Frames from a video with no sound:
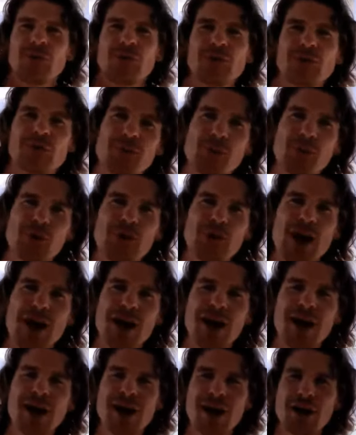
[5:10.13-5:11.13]
Simple as
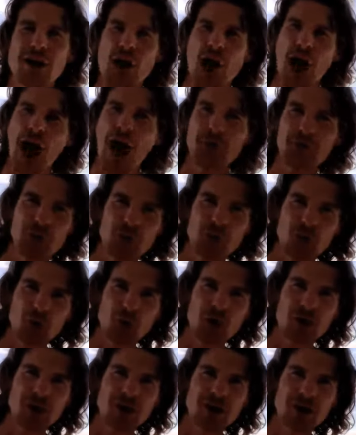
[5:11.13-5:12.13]
that. You don't have to
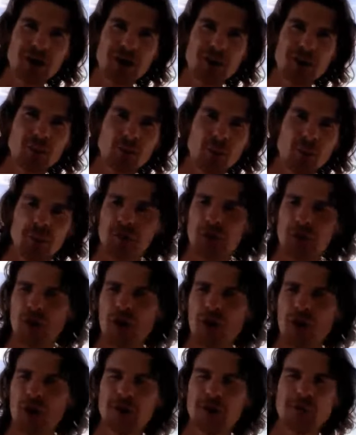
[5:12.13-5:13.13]
do it, but if you
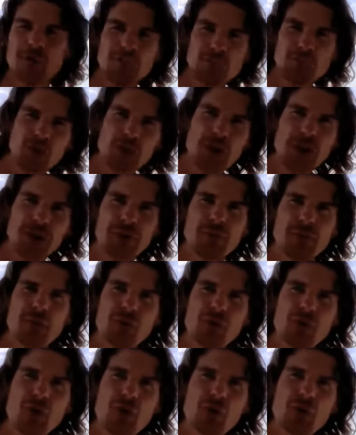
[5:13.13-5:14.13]
don't, you'll get different
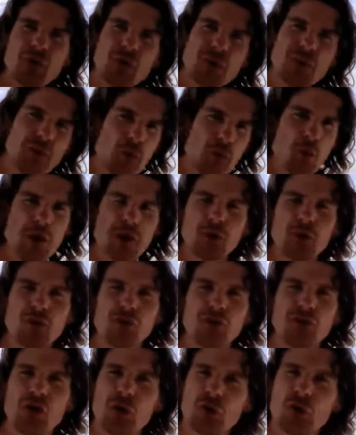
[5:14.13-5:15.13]
results. And if you want good
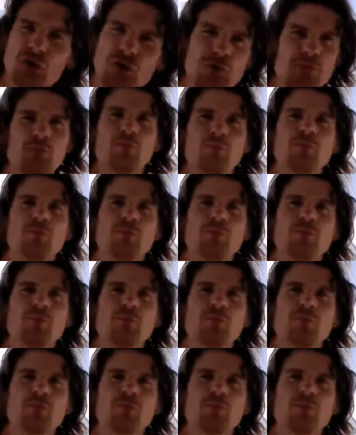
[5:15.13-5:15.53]
results,